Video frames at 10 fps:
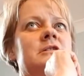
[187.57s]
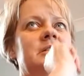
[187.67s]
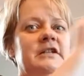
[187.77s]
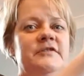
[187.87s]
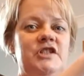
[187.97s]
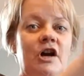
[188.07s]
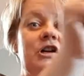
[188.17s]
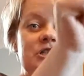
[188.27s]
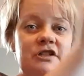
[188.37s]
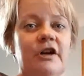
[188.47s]
year
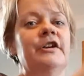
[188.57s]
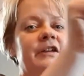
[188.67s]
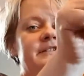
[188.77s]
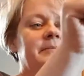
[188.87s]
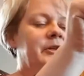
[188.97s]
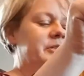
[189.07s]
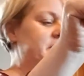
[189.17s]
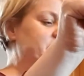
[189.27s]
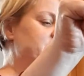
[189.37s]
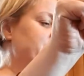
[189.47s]
starting something on the
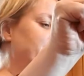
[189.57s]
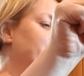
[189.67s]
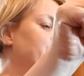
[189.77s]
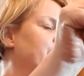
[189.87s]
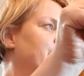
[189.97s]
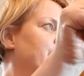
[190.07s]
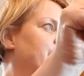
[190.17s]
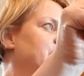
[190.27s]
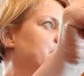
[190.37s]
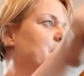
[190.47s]
17th
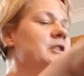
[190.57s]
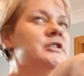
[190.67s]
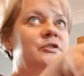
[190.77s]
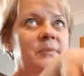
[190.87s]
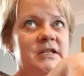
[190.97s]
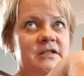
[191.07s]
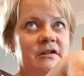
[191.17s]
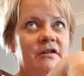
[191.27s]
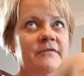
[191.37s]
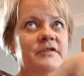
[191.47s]
of each month. So my
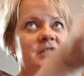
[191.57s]
start for